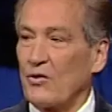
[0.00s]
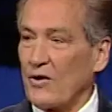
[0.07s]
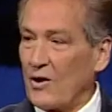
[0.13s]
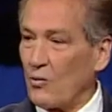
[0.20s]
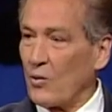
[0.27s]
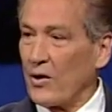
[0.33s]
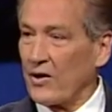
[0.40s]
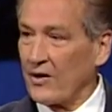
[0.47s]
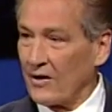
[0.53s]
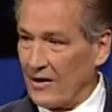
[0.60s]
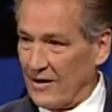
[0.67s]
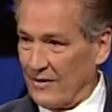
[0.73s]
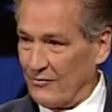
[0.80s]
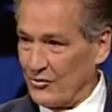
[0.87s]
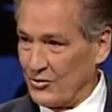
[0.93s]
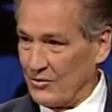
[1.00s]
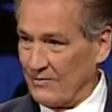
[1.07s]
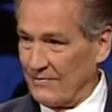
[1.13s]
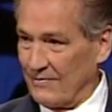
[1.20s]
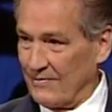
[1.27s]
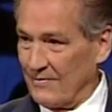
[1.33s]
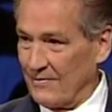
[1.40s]
not wearing gloves,
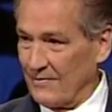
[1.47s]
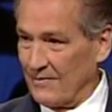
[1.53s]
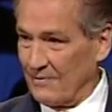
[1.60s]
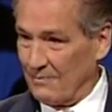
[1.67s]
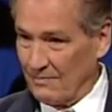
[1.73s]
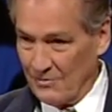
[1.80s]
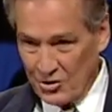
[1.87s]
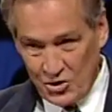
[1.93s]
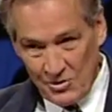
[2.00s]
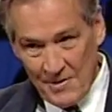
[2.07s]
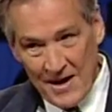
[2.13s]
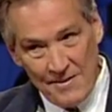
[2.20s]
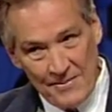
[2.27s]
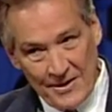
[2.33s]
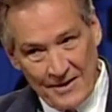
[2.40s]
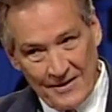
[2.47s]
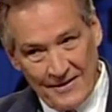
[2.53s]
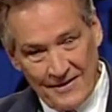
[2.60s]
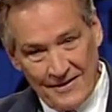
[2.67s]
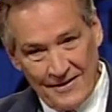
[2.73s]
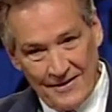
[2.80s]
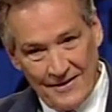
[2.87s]
but you may be.
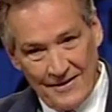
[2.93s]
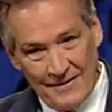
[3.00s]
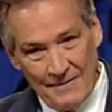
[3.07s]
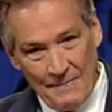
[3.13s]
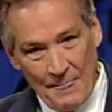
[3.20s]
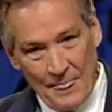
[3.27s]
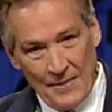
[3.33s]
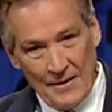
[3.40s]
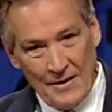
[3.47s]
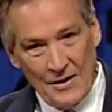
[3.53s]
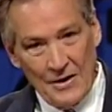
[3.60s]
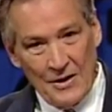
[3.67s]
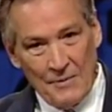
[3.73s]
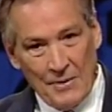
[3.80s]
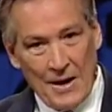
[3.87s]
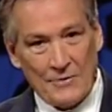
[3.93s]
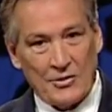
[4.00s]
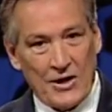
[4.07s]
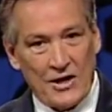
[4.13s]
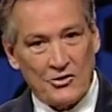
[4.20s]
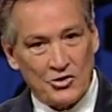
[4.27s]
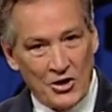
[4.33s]
But I'm
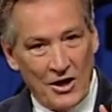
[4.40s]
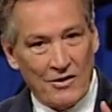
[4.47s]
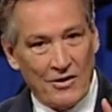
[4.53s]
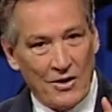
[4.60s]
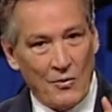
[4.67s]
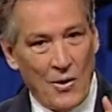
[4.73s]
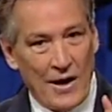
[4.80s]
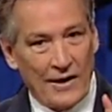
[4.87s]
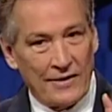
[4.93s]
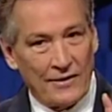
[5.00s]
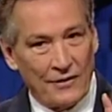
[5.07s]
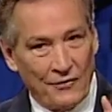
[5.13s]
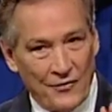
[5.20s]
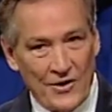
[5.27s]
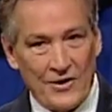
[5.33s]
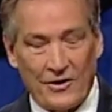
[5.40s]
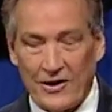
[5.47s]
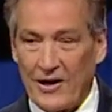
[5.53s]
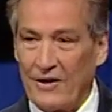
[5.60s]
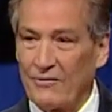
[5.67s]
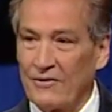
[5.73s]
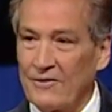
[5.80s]
saying generally what? The feet are
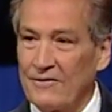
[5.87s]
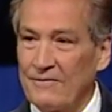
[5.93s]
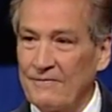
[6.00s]
covered,